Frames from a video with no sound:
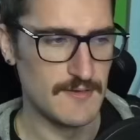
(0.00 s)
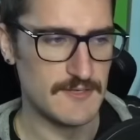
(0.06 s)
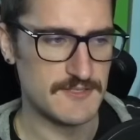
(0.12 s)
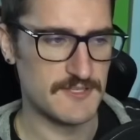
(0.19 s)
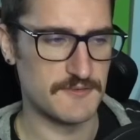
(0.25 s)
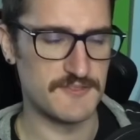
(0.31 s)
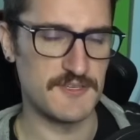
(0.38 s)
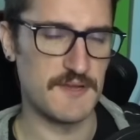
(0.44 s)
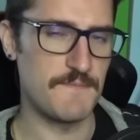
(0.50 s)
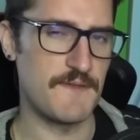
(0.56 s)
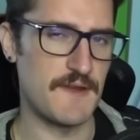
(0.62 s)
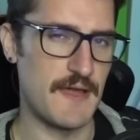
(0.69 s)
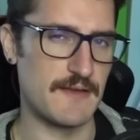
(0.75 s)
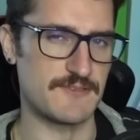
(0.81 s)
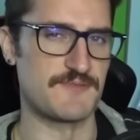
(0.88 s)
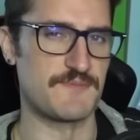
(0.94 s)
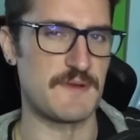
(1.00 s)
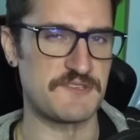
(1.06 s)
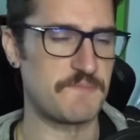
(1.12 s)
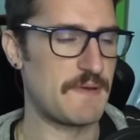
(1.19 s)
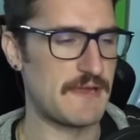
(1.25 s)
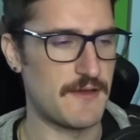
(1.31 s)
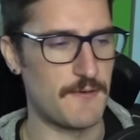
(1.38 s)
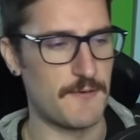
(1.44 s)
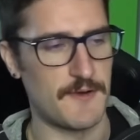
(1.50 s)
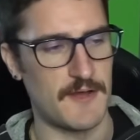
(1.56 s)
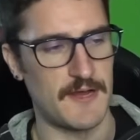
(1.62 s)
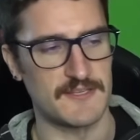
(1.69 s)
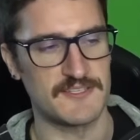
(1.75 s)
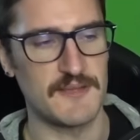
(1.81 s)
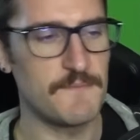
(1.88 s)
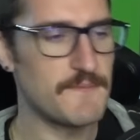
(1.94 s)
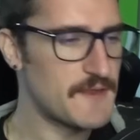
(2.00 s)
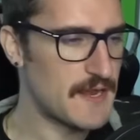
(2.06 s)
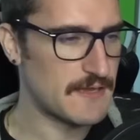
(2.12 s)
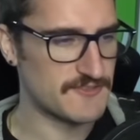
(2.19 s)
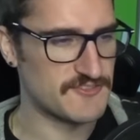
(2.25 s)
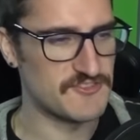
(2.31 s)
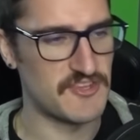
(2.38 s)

So something else must be going on. Something else is